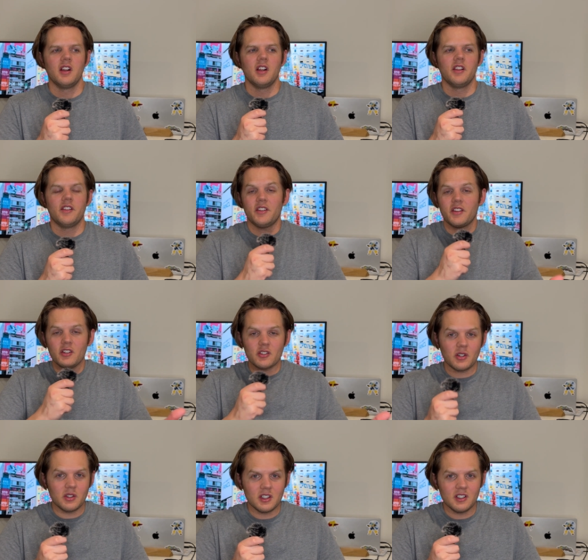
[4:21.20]
this
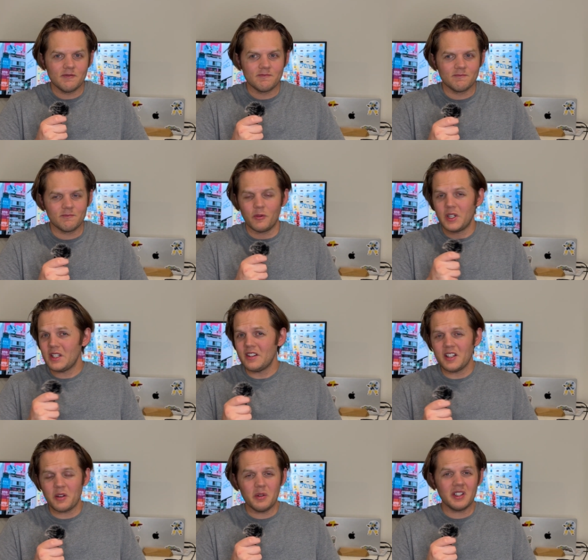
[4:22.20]
controller, what do you
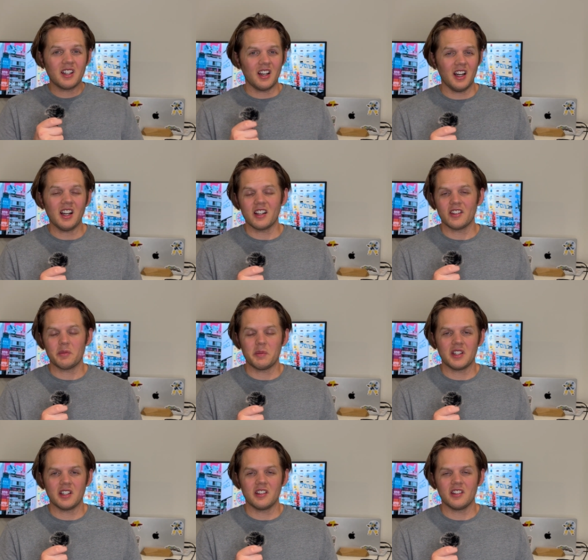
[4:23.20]
think it would cost?
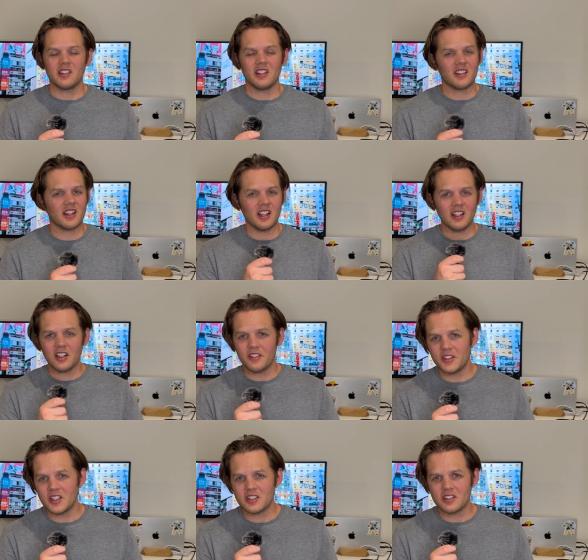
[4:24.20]
Because it's got a lot of
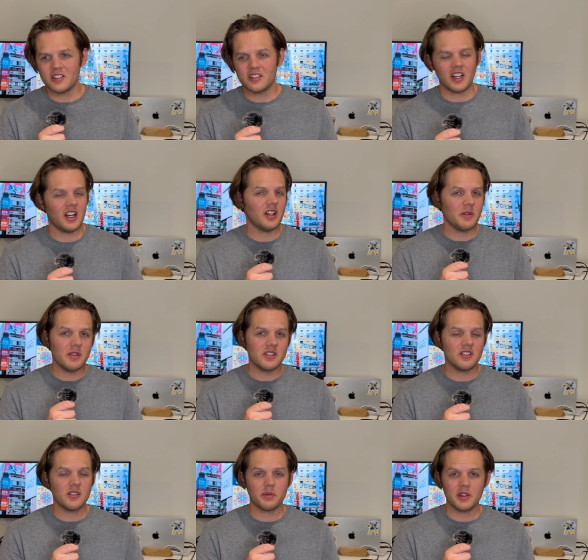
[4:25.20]
features. I already
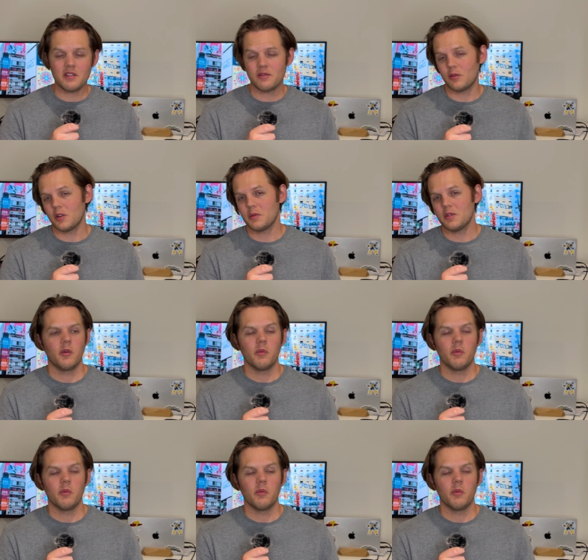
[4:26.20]
mentioned it's pretty affordable.